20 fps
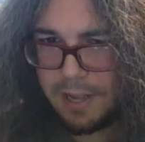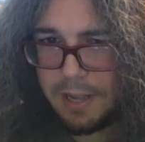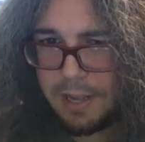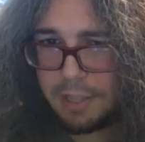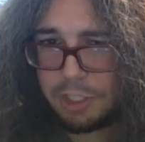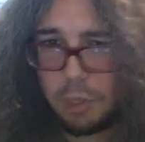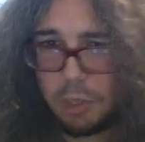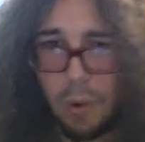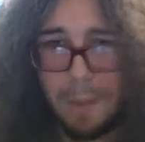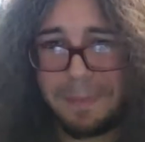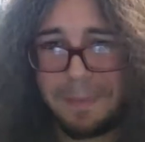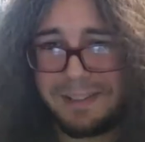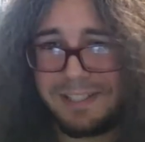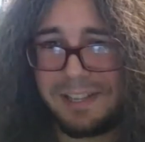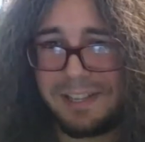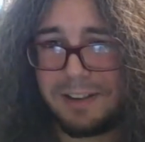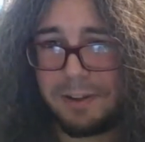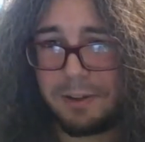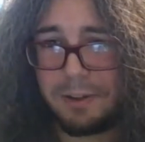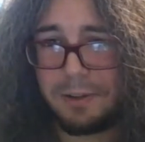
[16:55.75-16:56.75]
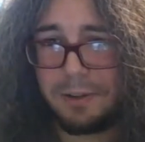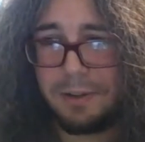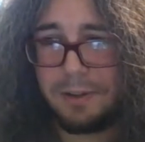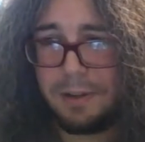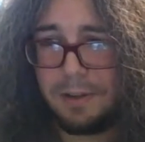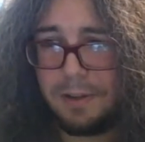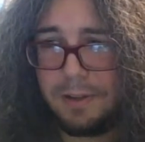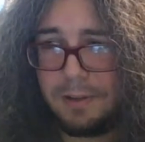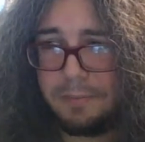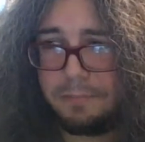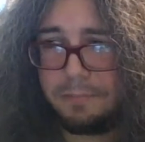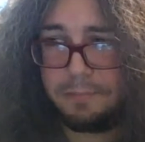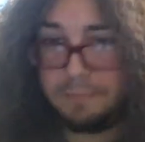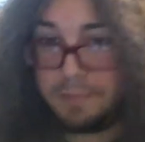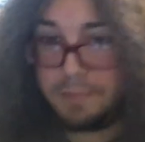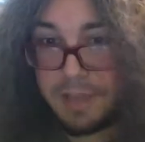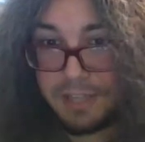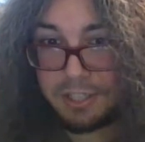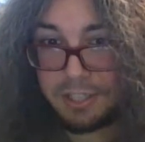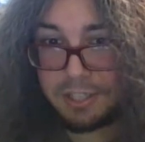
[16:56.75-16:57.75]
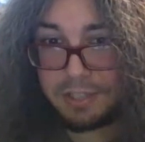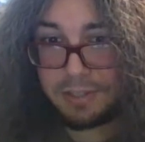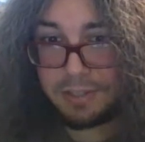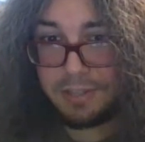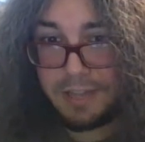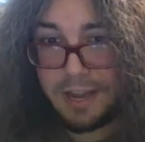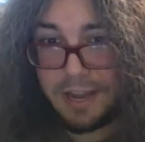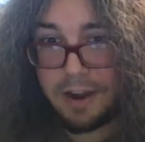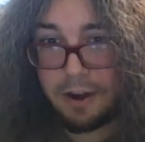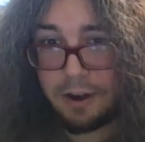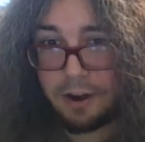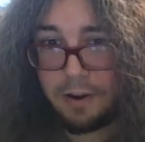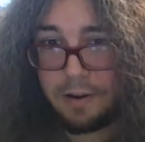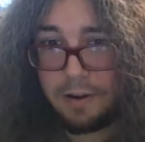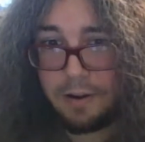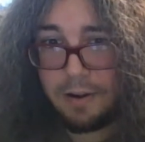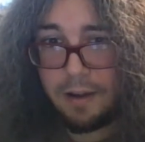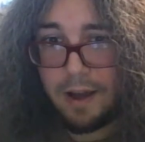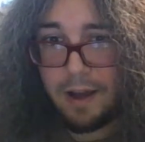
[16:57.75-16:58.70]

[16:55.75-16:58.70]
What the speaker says: So up until this year,